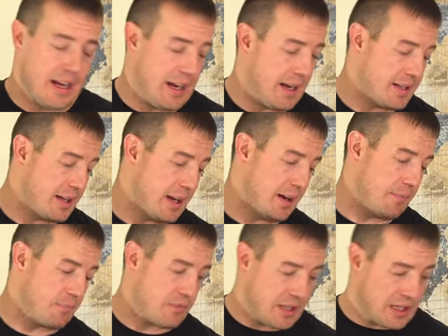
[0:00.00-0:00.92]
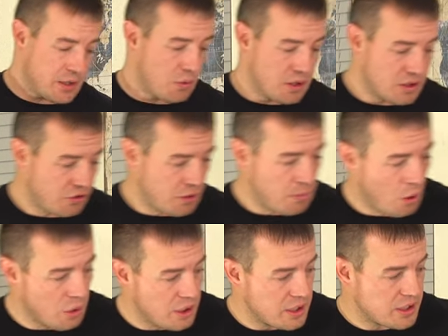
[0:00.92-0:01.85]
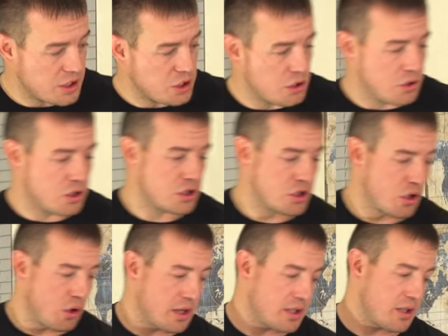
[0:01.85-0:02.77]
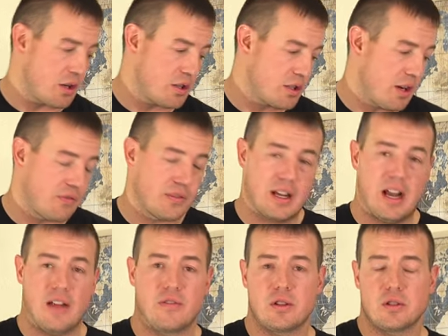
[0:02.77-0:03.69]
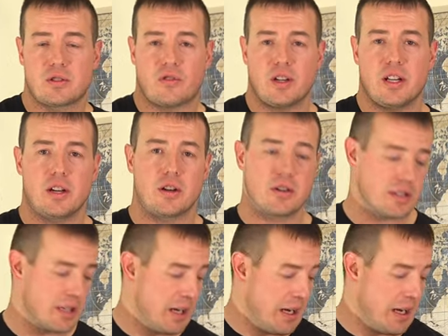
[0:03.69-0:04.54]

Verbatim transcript: And um, these ones from Otis and Shooter's Choice are stuff that I've used for years.